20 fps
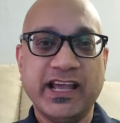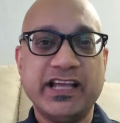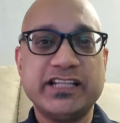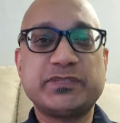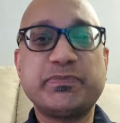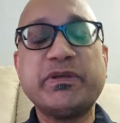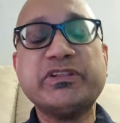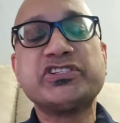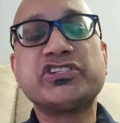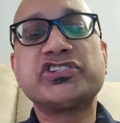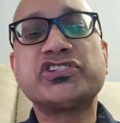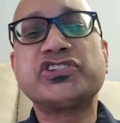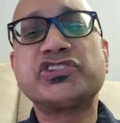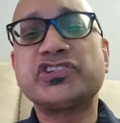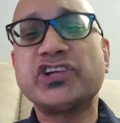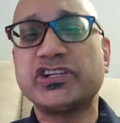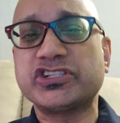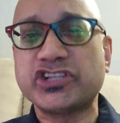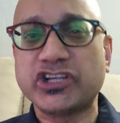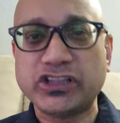It's been
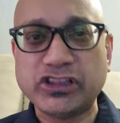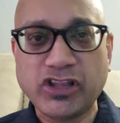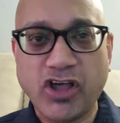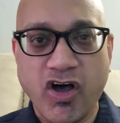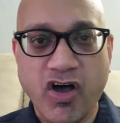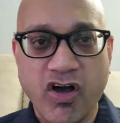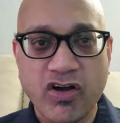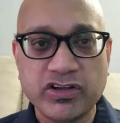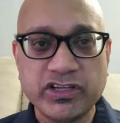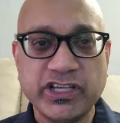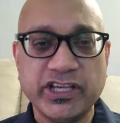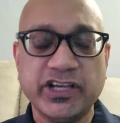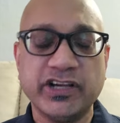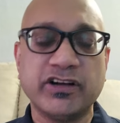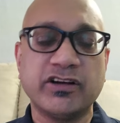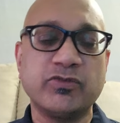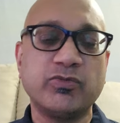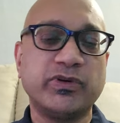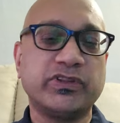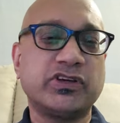such a long
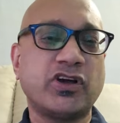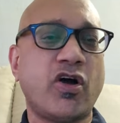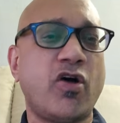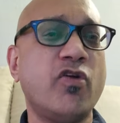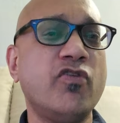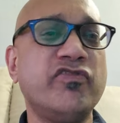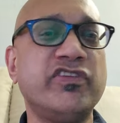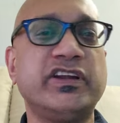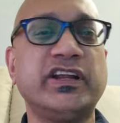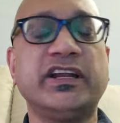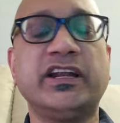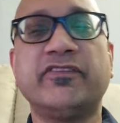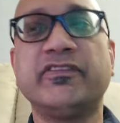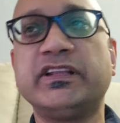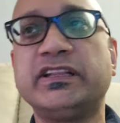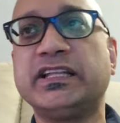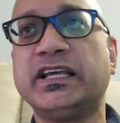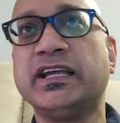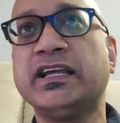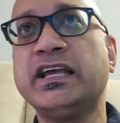year with COVID and
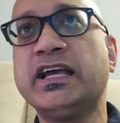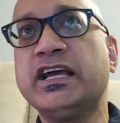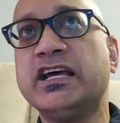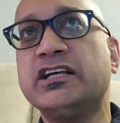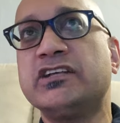everything.